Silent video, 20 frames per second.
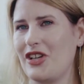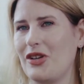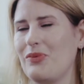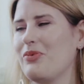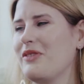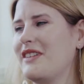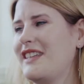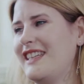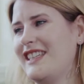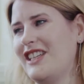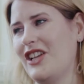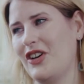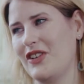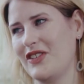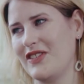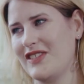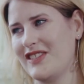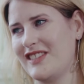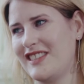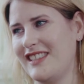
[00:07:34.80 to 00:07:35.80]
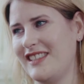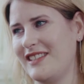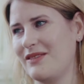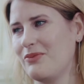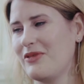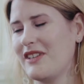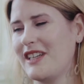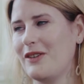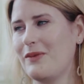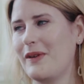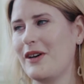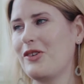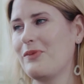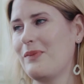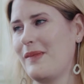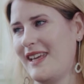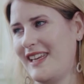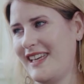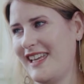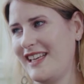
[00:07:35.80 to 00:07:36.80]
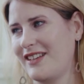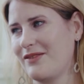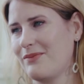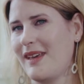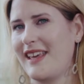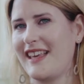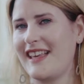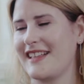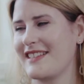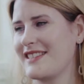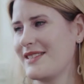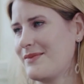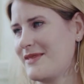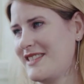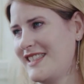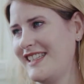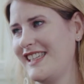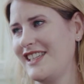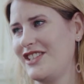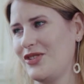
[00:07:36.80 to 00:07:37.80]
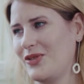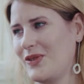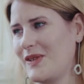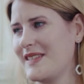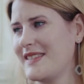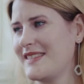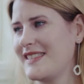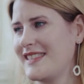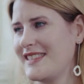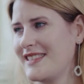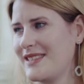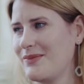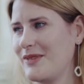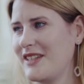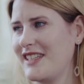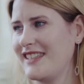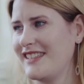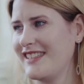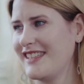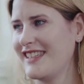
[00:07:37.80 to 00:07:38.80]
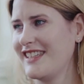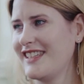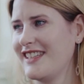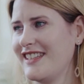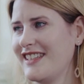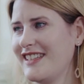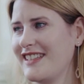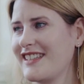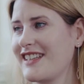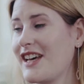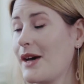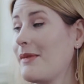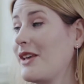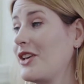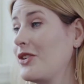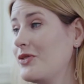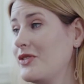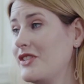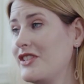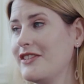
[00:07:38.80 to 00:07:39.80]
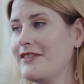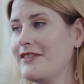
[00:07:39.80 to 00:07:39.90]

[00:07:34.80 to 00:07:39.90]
pretty lost and pretty well-meaning, making some silly choices, but coming good.